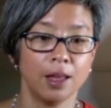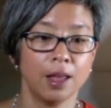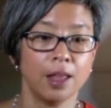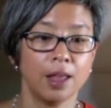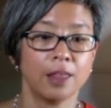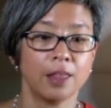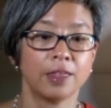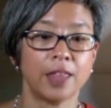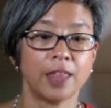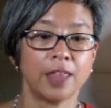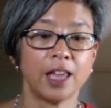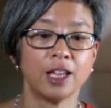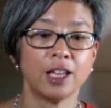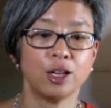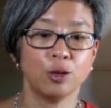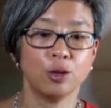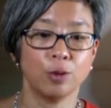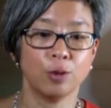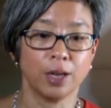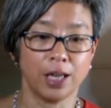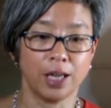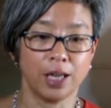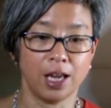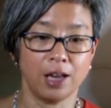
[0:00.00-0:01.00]
Thank you
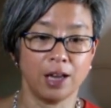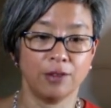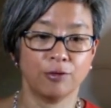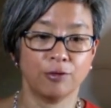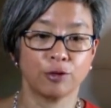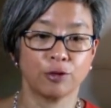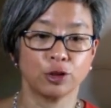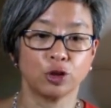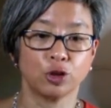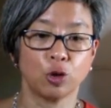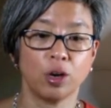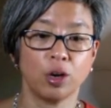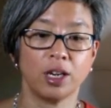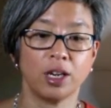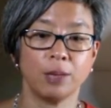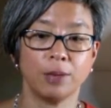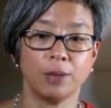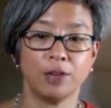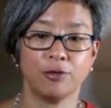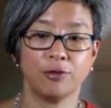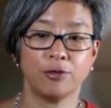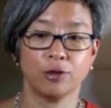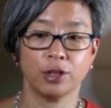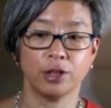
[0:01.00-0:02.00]
again for joining me
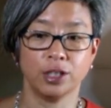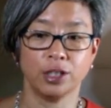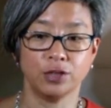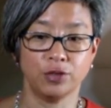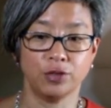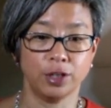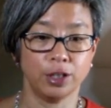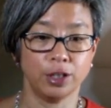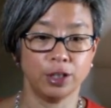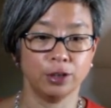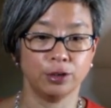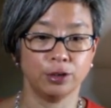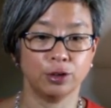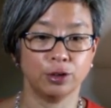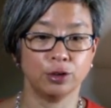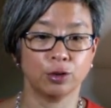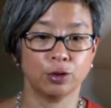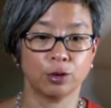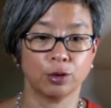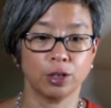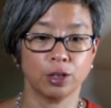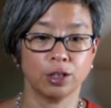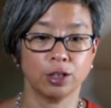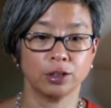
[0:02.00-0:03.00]
for these video
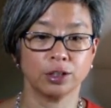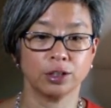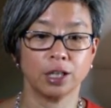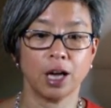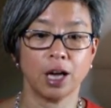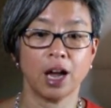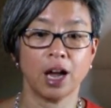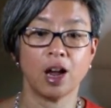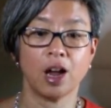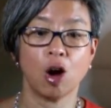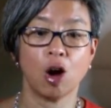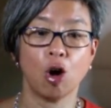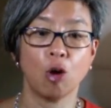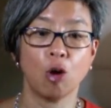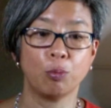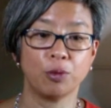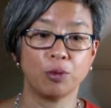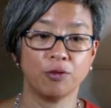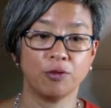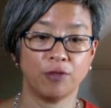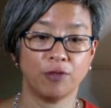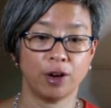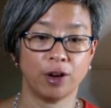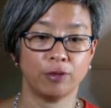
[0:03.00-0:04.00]
tutorials. I hope you
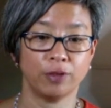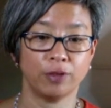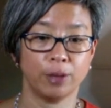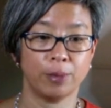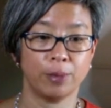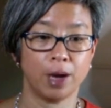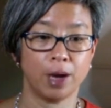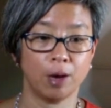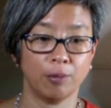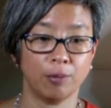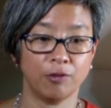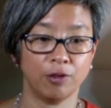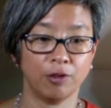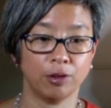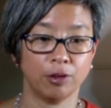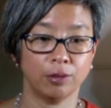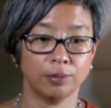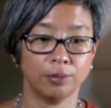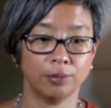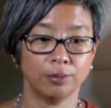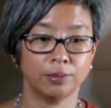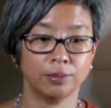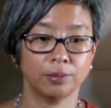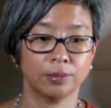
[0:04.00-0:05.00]
found them helpful.
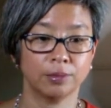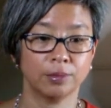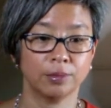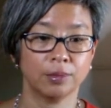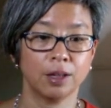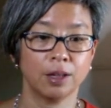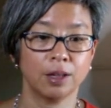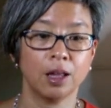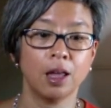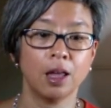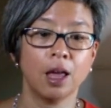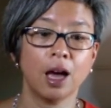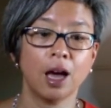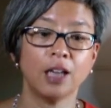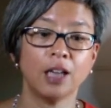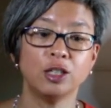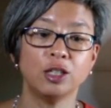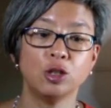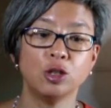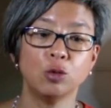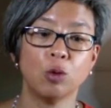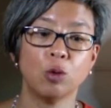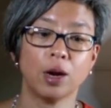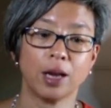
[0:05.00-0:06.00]
I do
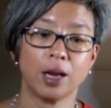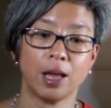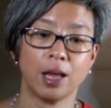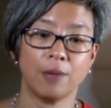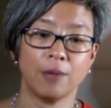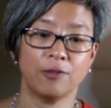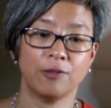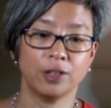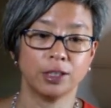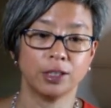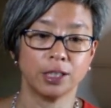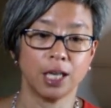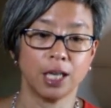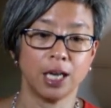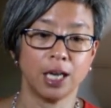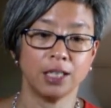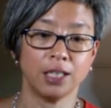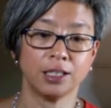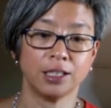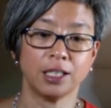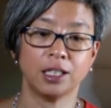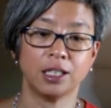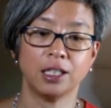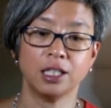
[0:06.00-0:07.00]
want to emphasize
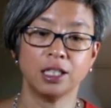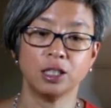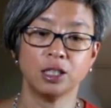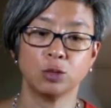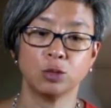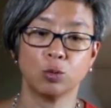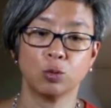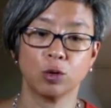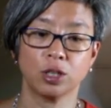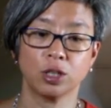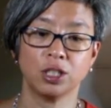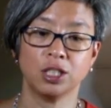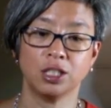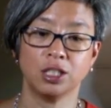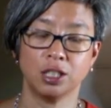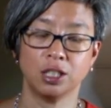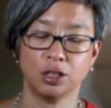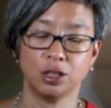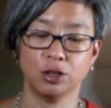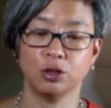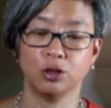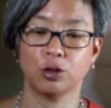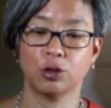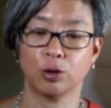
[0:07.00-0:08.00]
that these worksheets and
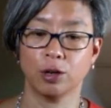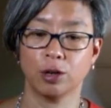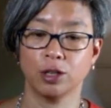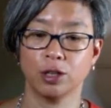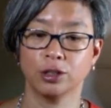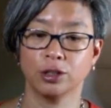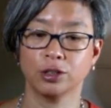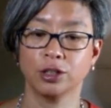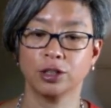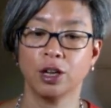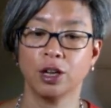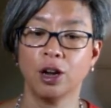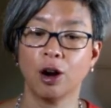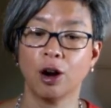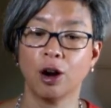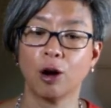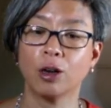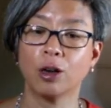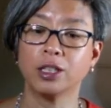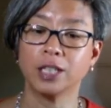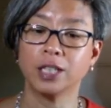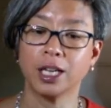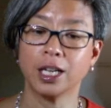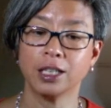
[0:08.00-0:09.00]
tutorials are
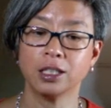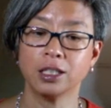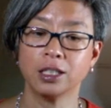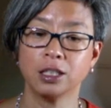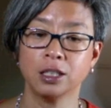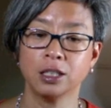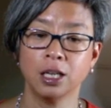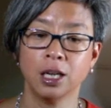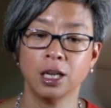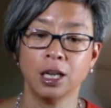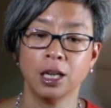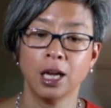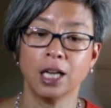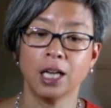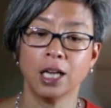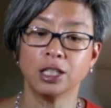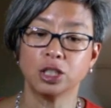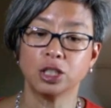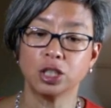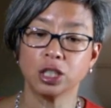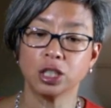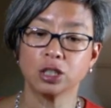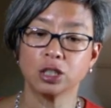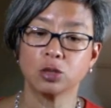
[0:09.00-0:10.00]
intended as
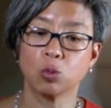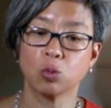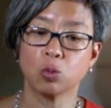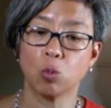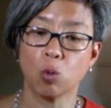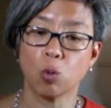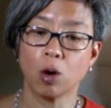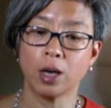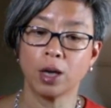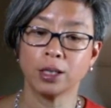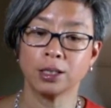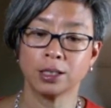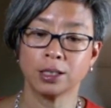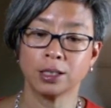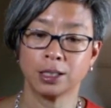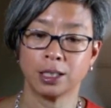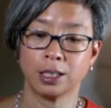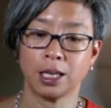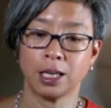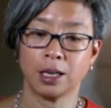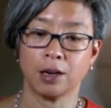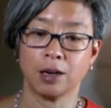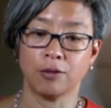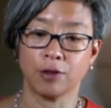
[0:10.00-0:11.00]
just one
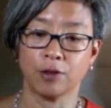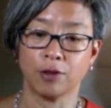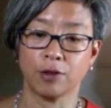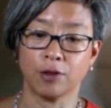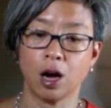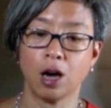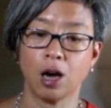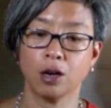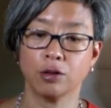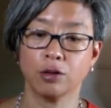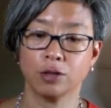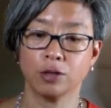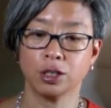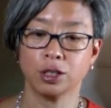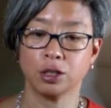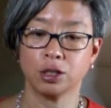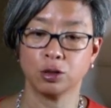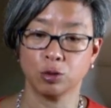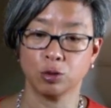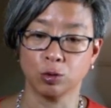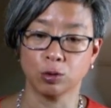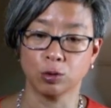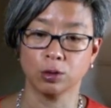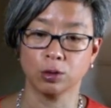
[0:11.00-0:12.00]
set of concrete
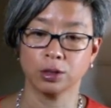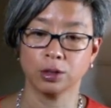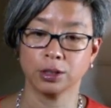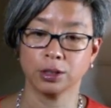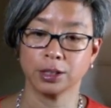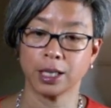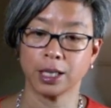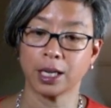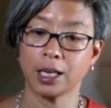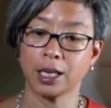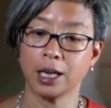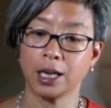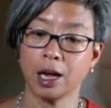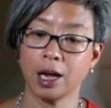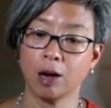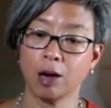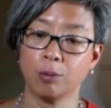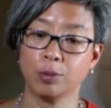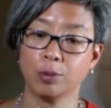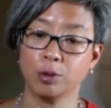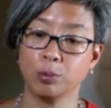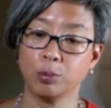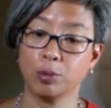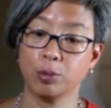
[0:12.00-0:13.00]
tools that can help
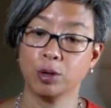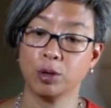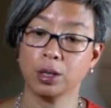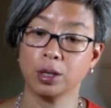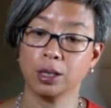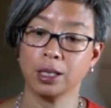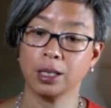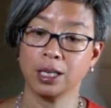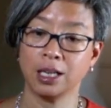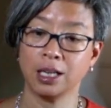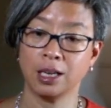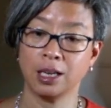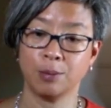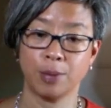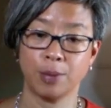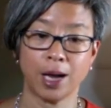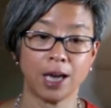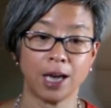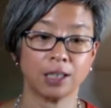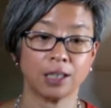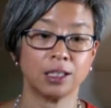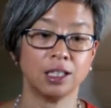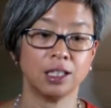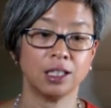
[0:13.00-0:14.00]
you put Lean
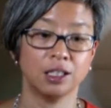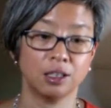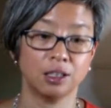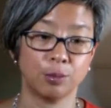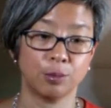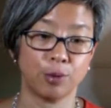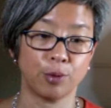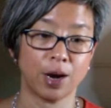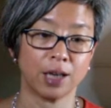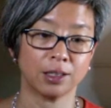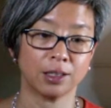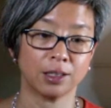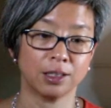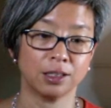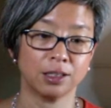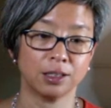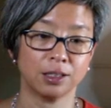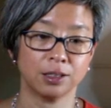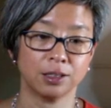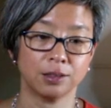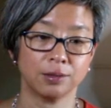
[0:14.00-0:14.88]
Impact into practice.